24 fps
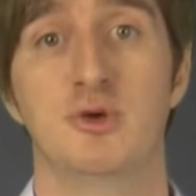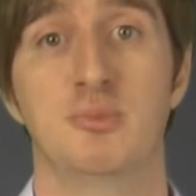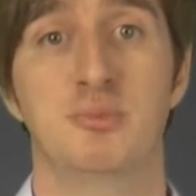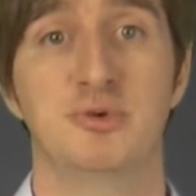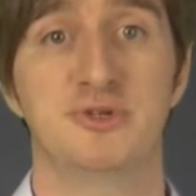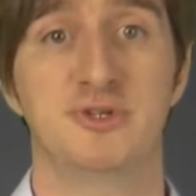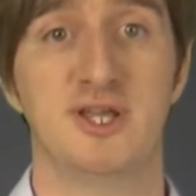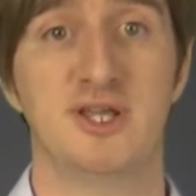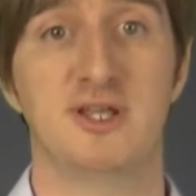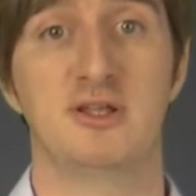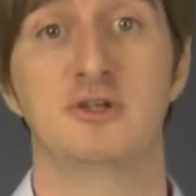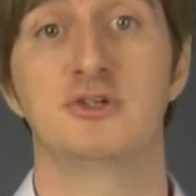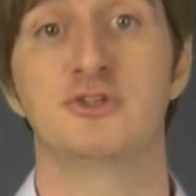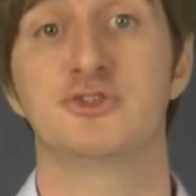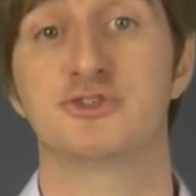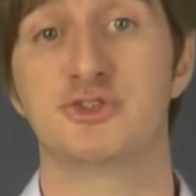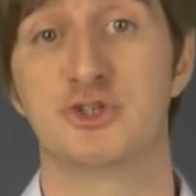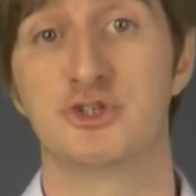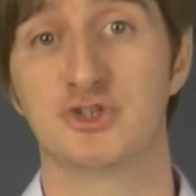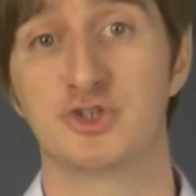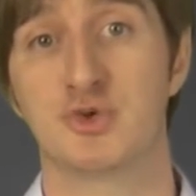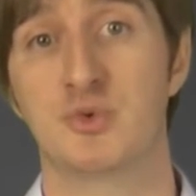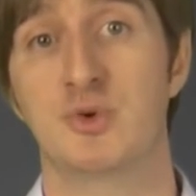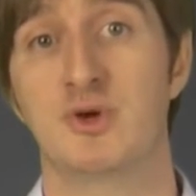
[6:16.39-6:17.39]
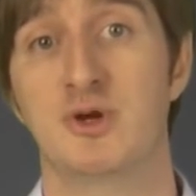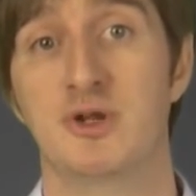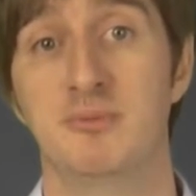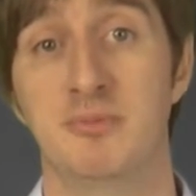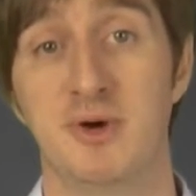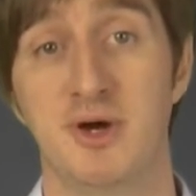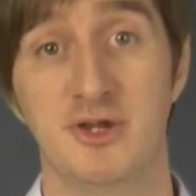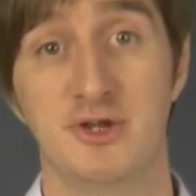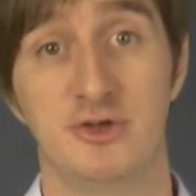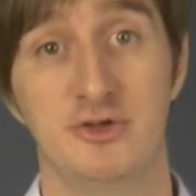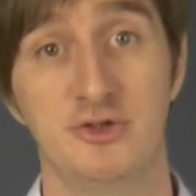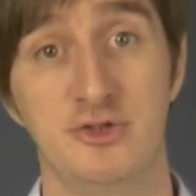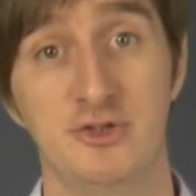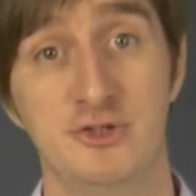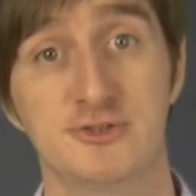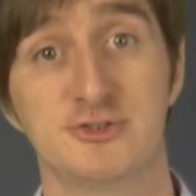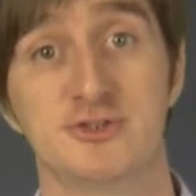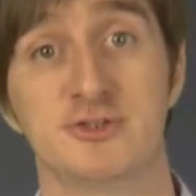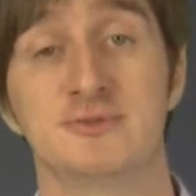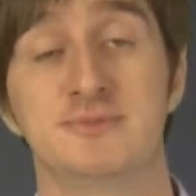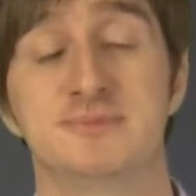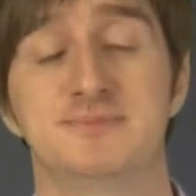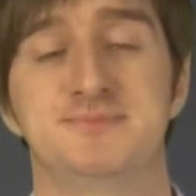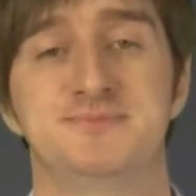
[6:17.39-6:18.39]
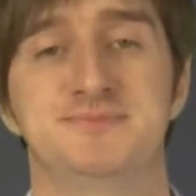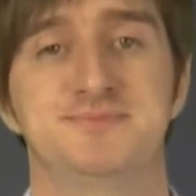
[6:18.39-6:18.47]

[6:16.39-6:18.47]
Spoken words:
particular search query by your user.